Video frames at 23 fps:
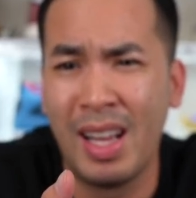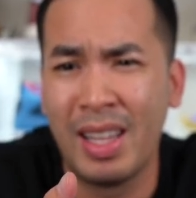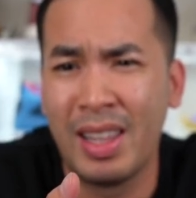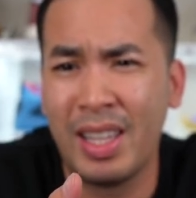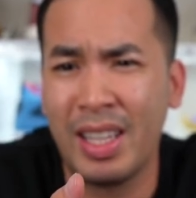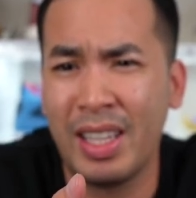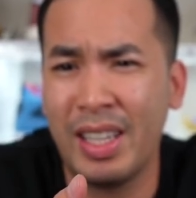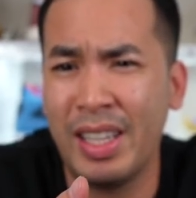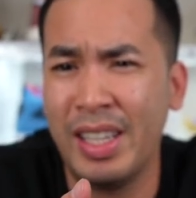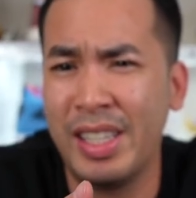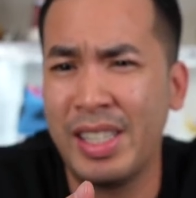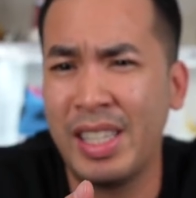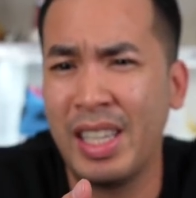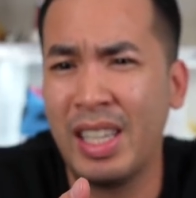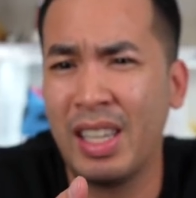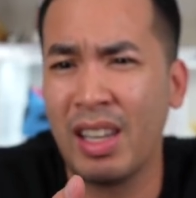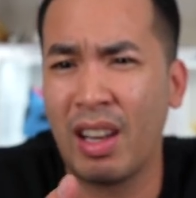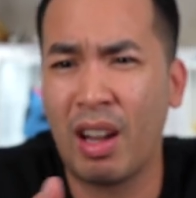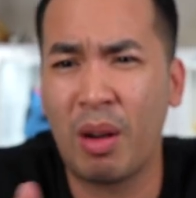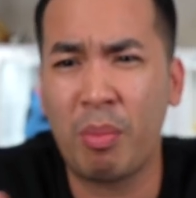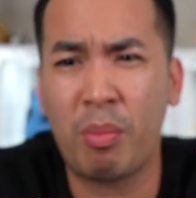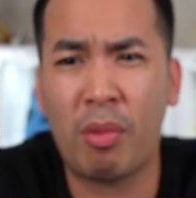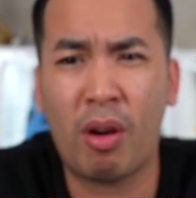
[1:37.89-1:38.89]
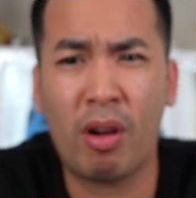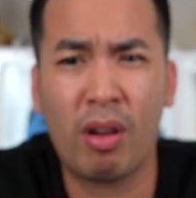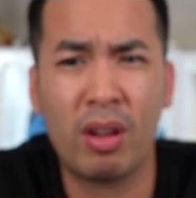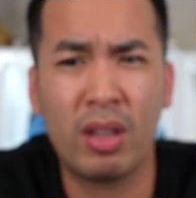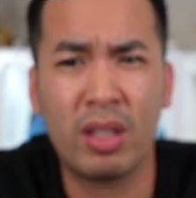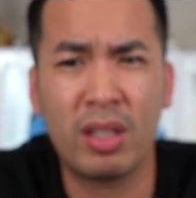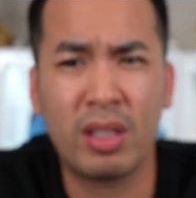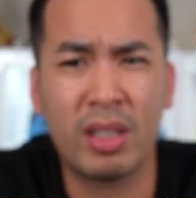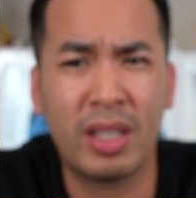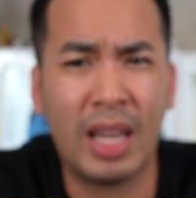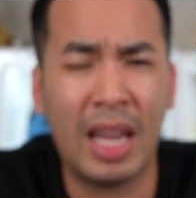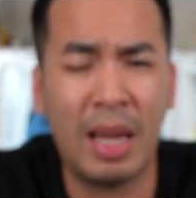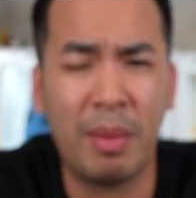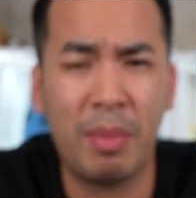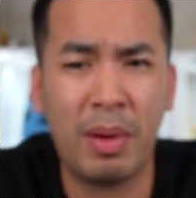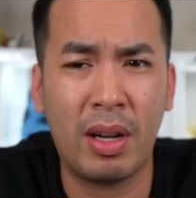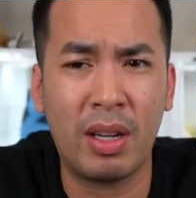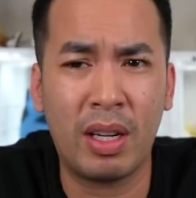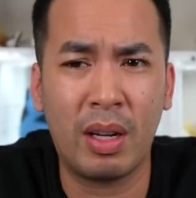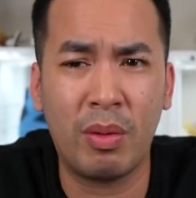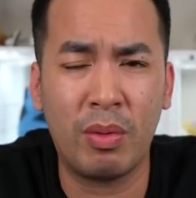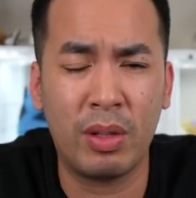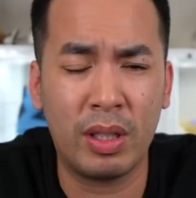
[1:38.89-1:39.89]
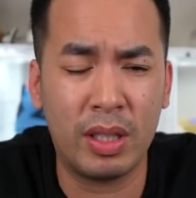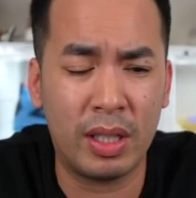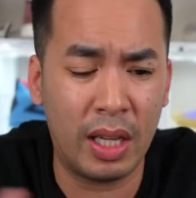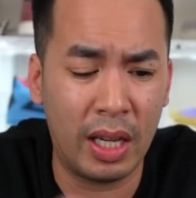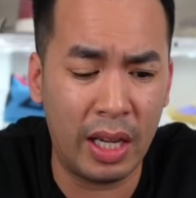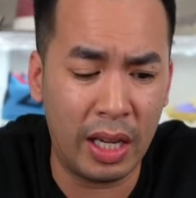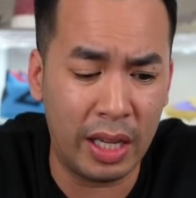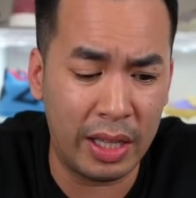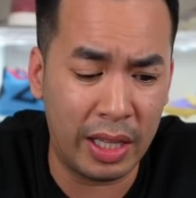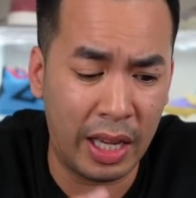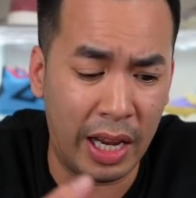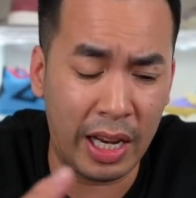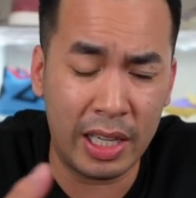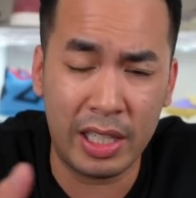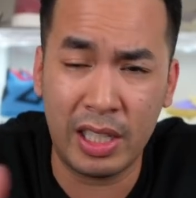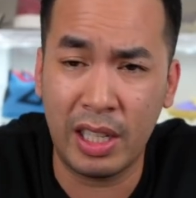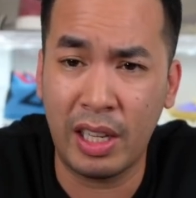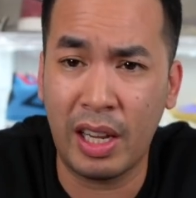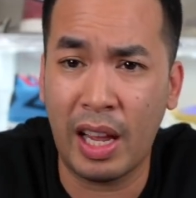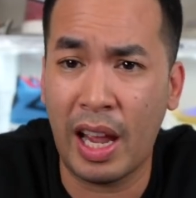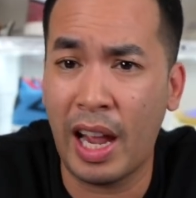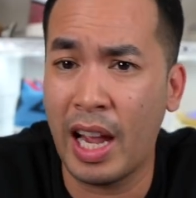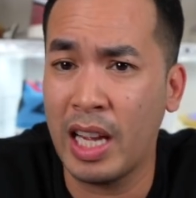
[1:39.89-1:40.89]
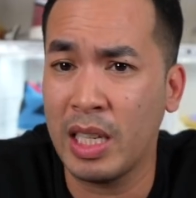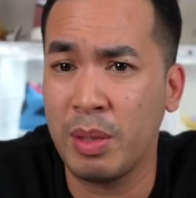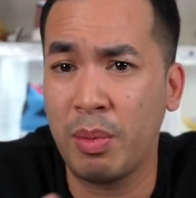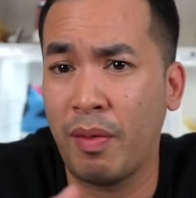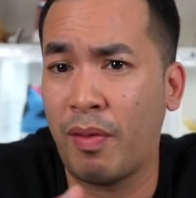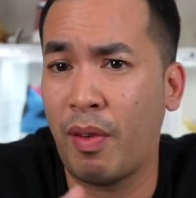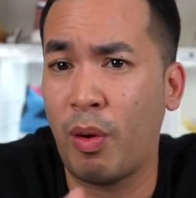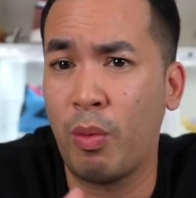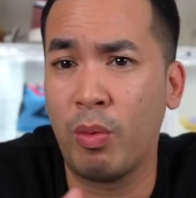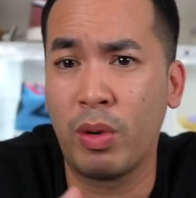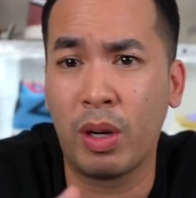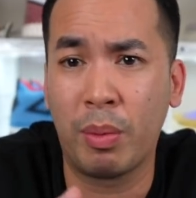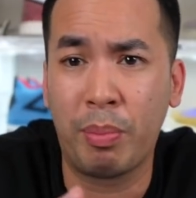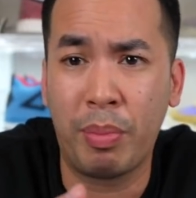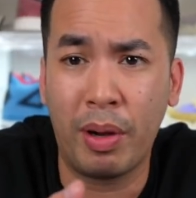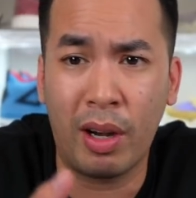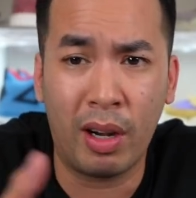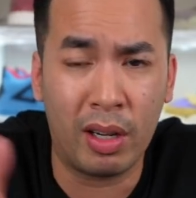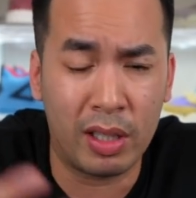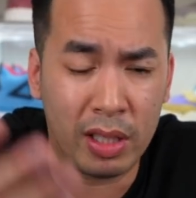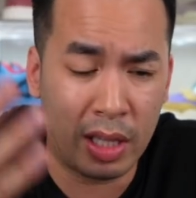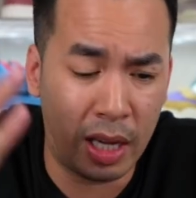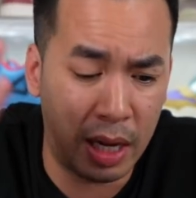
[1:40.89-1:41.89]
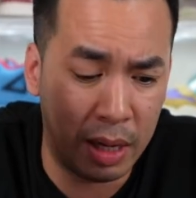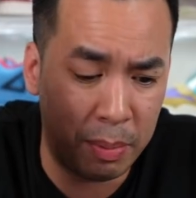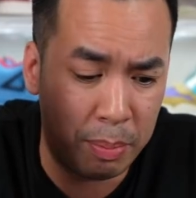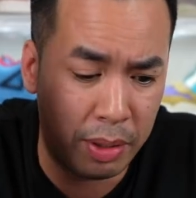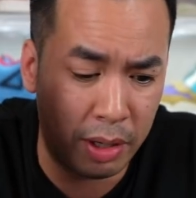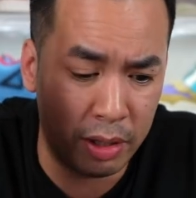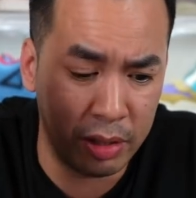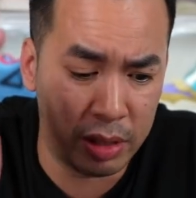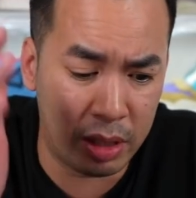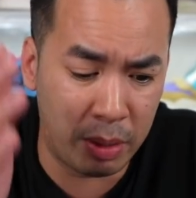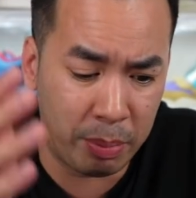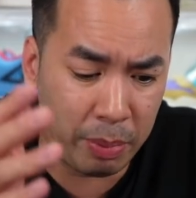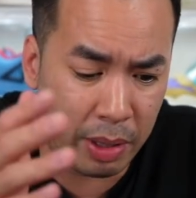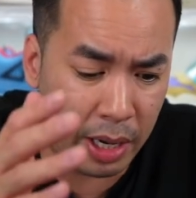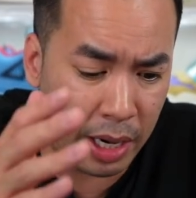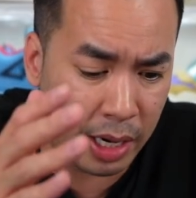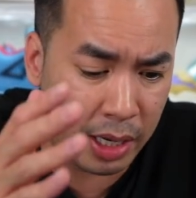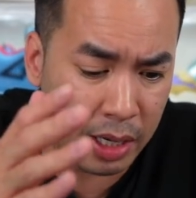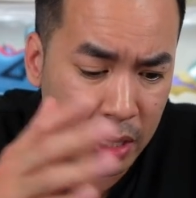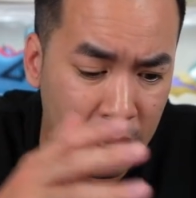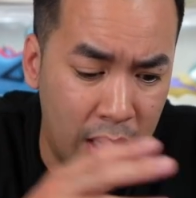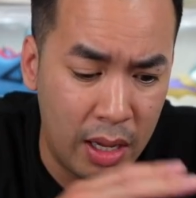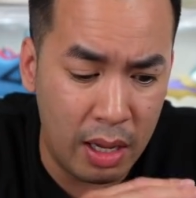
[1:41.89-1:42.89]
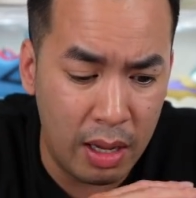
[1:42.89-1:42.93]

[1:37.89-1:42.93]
the Yeezy Lundmarks came out, I want to say, and they actually asked me if I want a pair because I had pairs in the back,